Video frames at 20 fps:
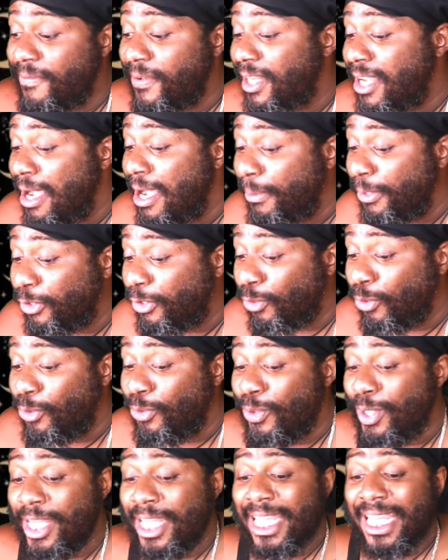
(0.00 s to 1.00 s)
for coming
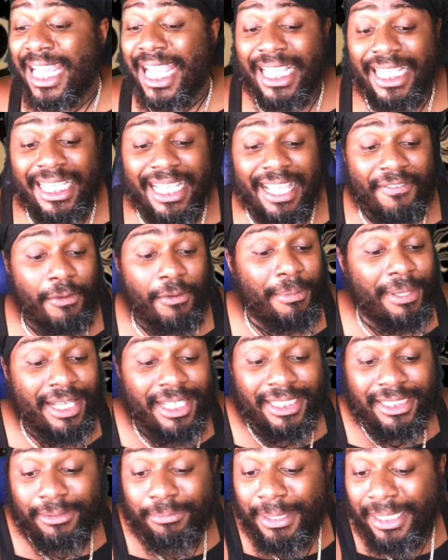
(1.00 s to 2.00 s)
through and giving me
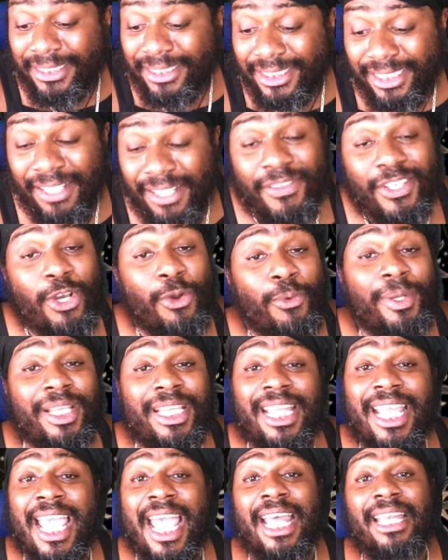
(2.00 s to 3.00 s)
this message, even though we
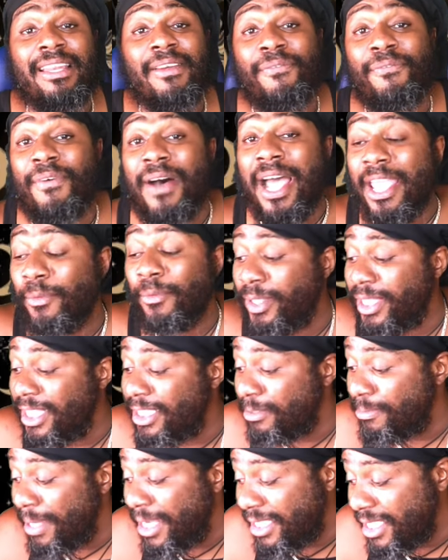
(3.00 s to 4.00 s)
did have to fight with
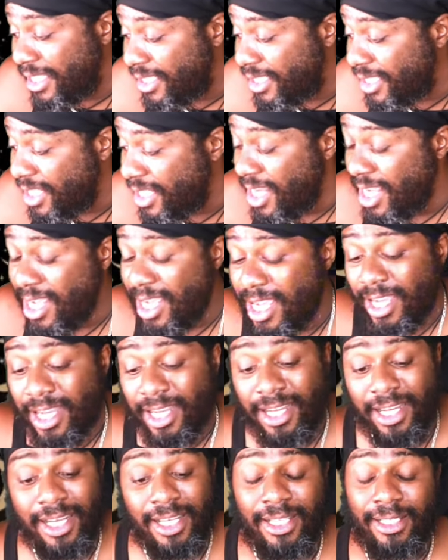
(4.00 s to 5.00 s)
this message.
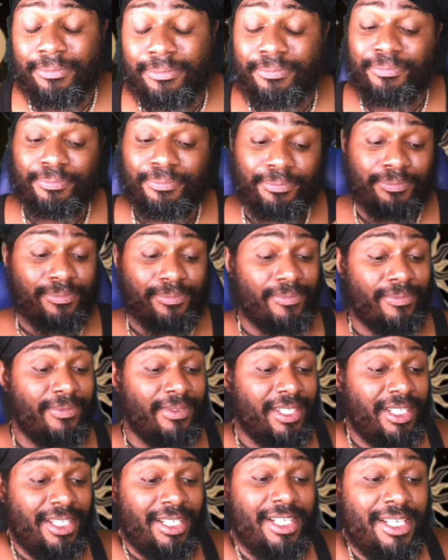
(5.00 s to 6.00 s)

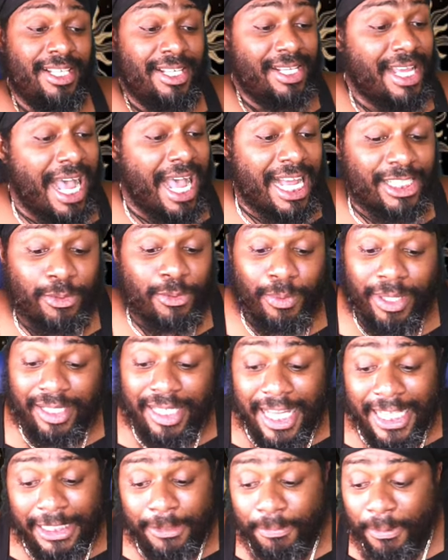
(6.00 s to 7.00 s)
I just
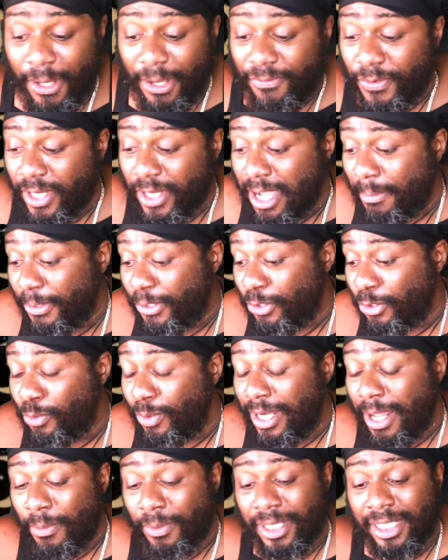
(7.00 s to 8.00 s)
want to thank Spirit for coming
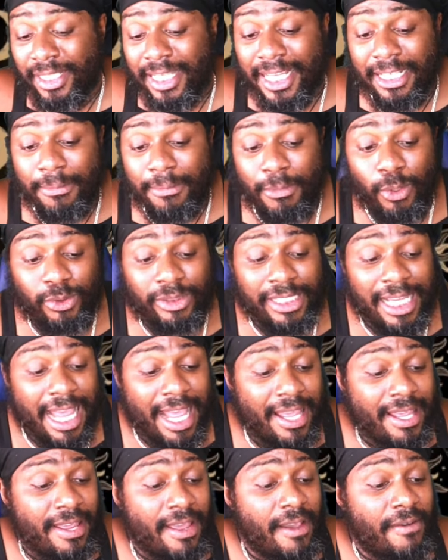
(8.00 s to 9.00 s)
through, and I want to thank the Most
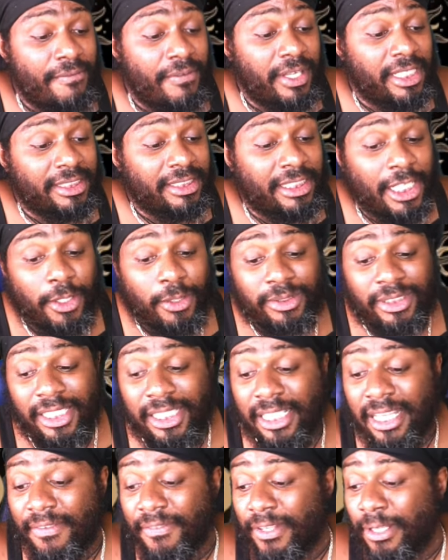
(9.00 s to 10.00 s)
High for
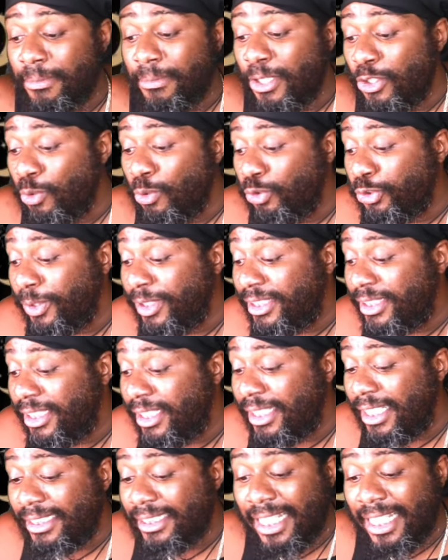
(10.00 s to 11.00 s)
continuously giving them the nutrients
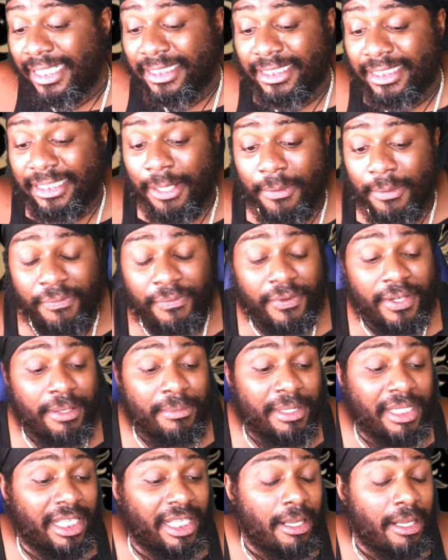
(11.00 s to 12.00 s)
that's necessary for
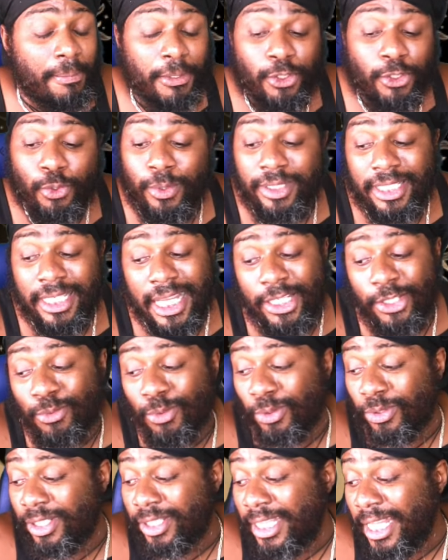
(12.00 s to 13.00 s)
them to get up and do what they do
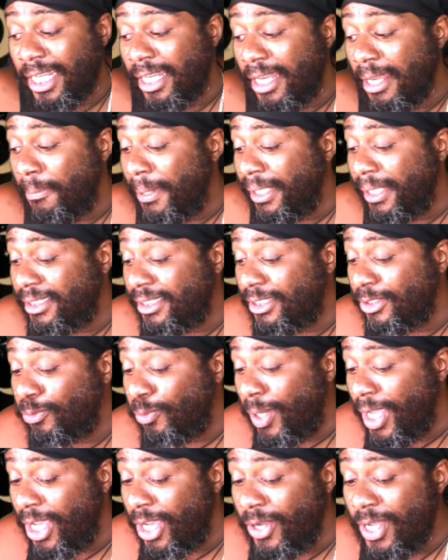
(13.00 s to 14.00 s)
on a day-to-day basis as
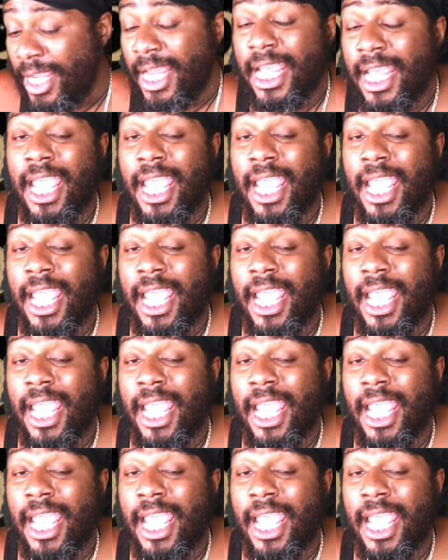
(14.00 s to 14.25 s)
well.